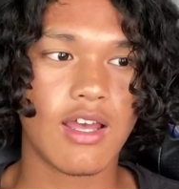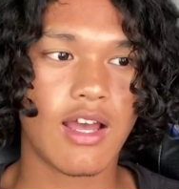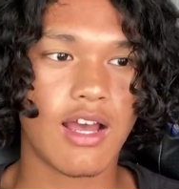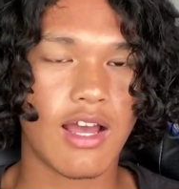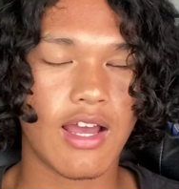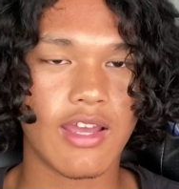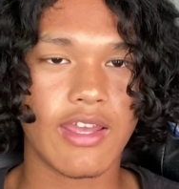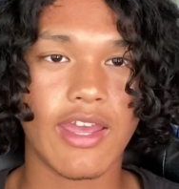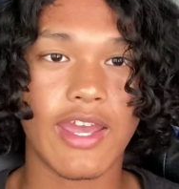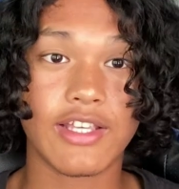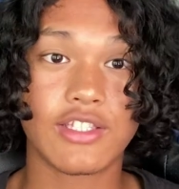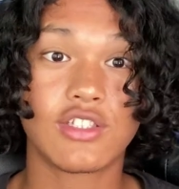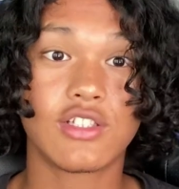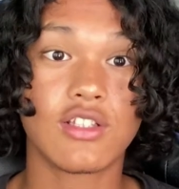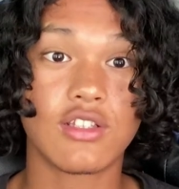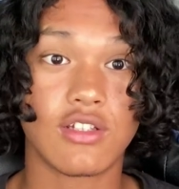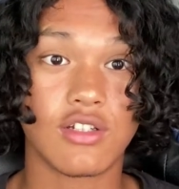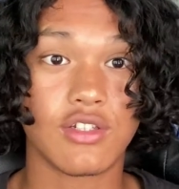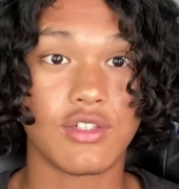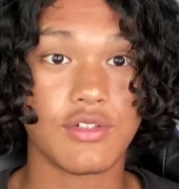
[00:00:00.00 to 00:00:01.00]
I
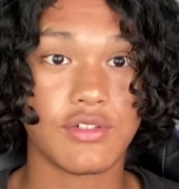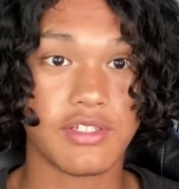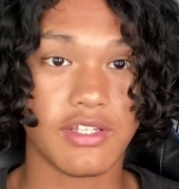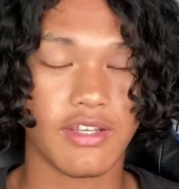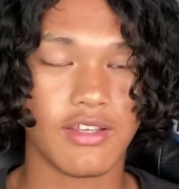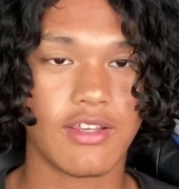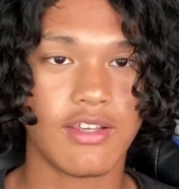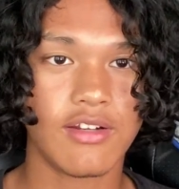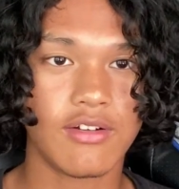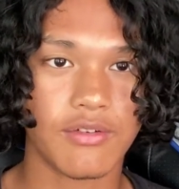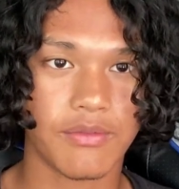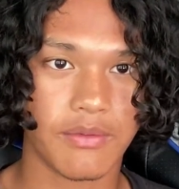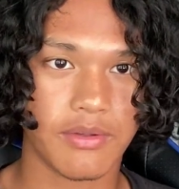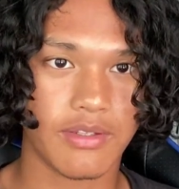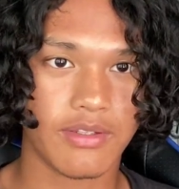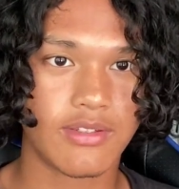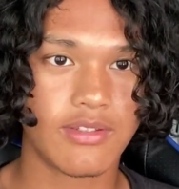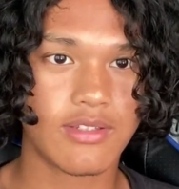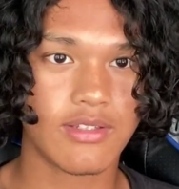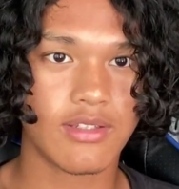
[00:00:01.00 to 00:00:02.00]
actually learned to take care of
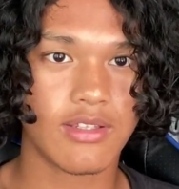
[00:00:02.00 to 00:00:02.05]
it.